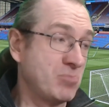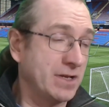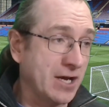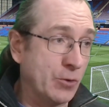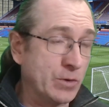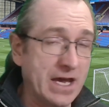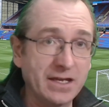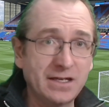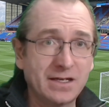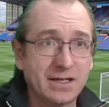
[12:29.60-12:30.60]

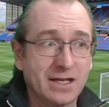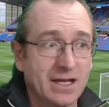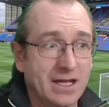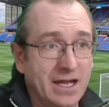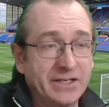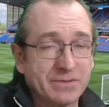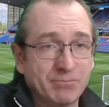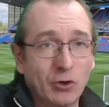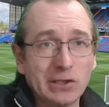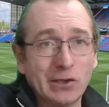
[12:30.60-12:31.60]
okay, it's
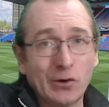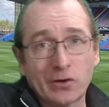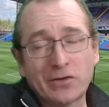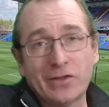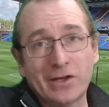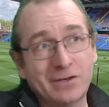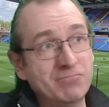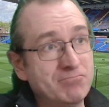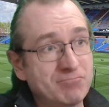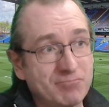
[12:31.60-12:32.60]
more luck than
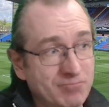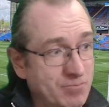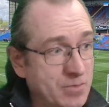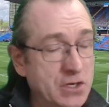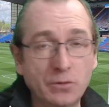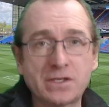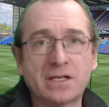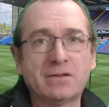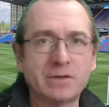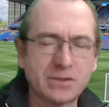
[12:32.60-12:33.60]
using
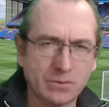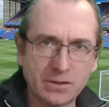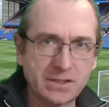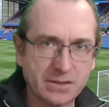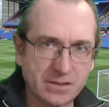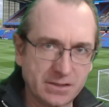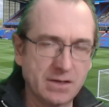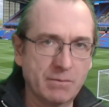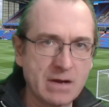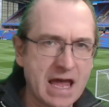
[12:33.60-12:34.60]
the resources
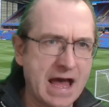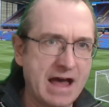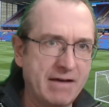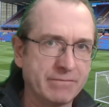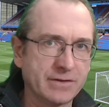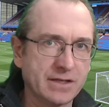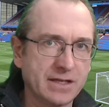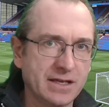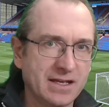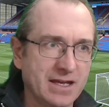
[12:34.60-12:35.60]
that we have,
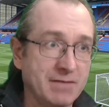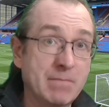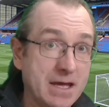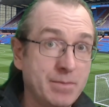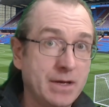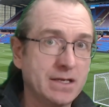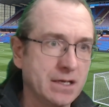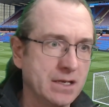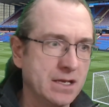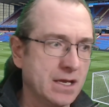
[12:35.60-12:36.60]
in my
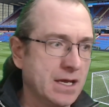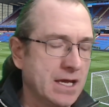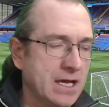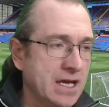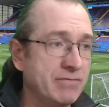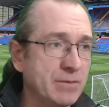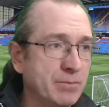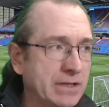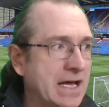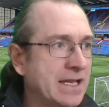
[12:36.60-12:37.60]
opinion. If the
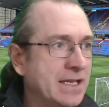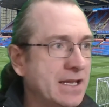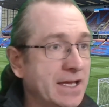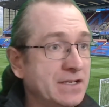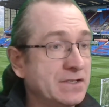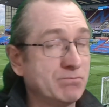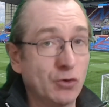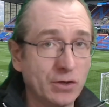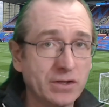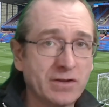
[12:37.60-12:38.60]
plan is
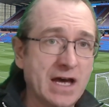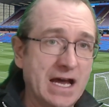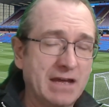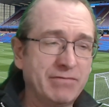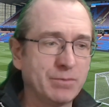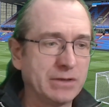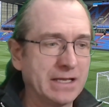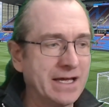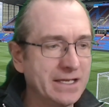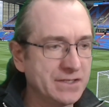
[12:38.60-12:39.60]
more than that, if the
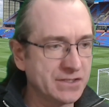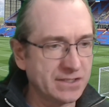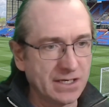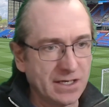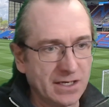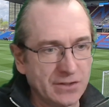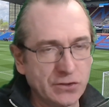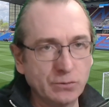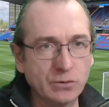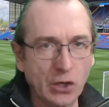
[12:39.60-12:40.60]
plan is
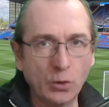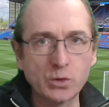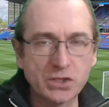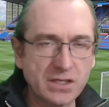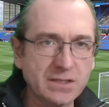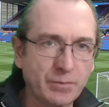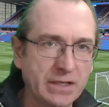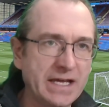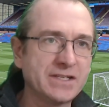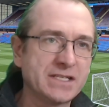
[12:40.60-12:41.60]
to coach these
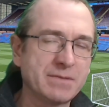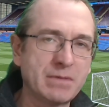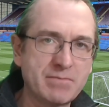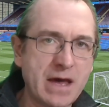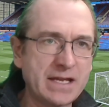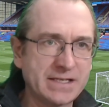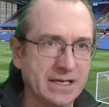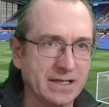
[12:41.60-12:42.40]
players to be better,